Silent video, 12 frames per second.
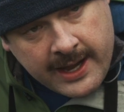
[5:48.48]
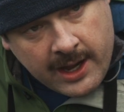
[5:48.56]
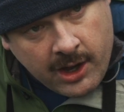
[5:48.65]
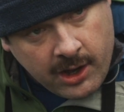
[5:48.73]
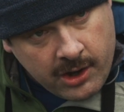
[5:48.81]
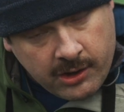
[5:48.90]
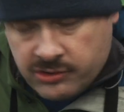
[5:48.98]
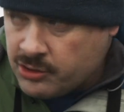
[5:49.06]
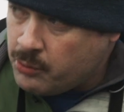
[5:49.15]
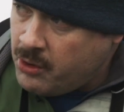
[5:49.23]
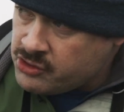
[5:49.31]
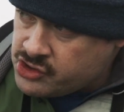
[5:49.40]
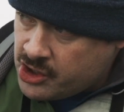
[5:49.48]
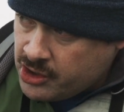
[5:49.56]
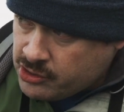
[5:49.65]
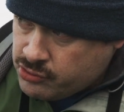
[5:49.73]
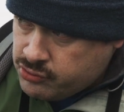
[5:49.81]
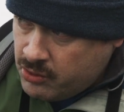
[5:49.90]
It hurt to watch her
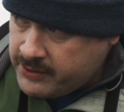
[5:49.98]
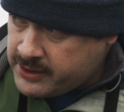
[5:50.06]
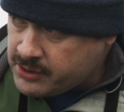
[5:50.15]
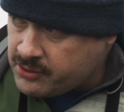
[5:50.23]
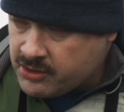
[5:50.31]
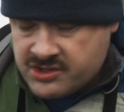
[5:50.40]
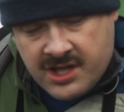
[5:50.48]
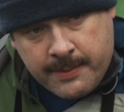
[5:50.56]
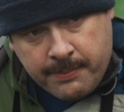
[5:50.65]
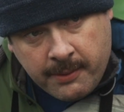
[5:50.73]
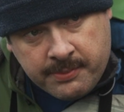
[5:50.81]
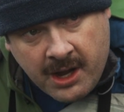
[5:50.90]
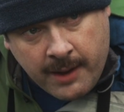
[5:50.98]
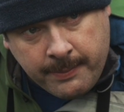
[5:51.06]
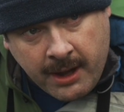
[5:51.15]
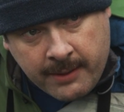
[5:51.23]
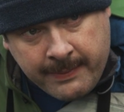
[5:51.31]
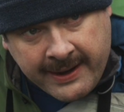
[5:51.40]
crawling across that pub
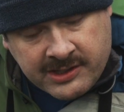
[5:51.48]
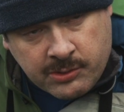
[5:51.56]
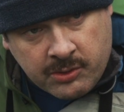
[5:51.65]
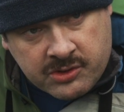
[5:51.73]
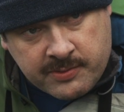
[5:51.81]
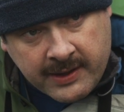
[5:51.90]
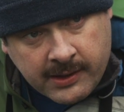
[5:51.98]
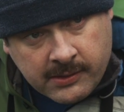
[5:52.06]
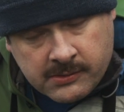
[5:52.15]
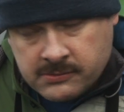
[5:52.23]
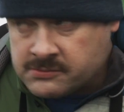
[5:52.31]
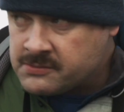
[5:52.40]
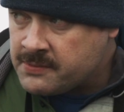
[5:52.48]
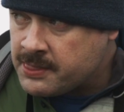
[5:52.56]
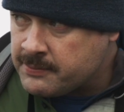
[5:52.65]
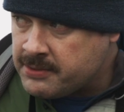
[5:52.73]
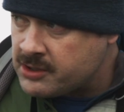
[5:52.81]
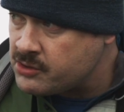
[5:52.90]
car park back towards me.
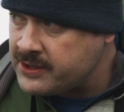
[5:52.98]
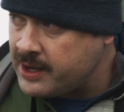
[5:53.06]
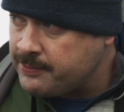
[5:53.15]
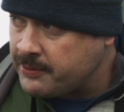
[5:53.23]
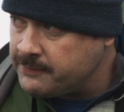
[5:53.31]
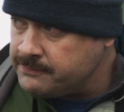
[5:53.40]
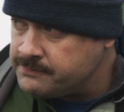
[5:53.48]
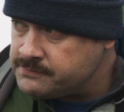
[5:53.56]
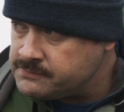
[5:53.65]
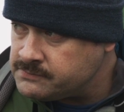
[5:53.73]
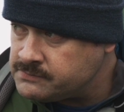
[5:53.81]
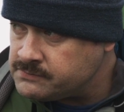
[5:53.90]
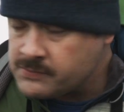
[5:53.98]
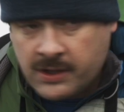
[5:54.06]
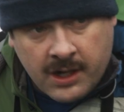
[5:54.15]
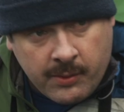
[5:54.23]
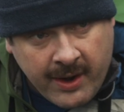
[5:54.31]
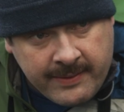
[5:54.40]
But I couldn't help her.
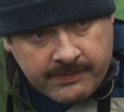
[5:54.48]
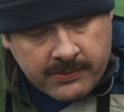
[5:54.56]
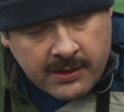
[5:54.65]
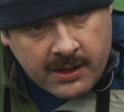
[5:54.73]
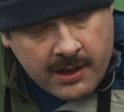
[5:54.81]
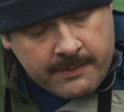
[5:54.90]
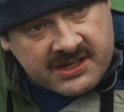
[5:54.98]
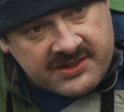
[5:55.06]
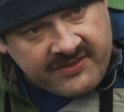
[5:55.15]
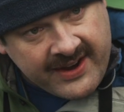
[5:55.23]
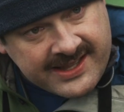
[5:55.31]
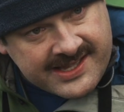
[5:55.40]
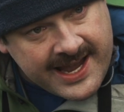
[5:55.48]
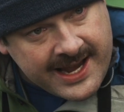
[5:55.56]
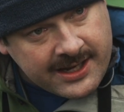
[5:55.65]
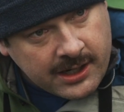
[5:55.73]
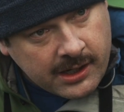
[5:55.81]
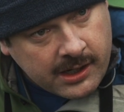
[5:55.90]
You know why? Because if I
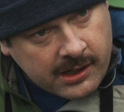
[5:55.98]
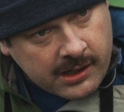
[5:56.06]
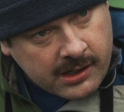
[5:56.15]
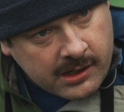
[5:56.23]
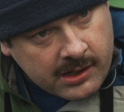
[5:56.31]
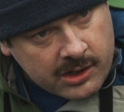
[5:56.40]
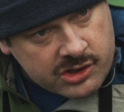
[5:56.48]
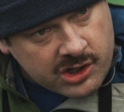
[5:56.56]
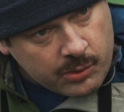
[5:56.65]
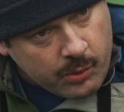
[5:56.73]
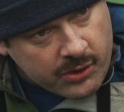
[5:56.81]
did, she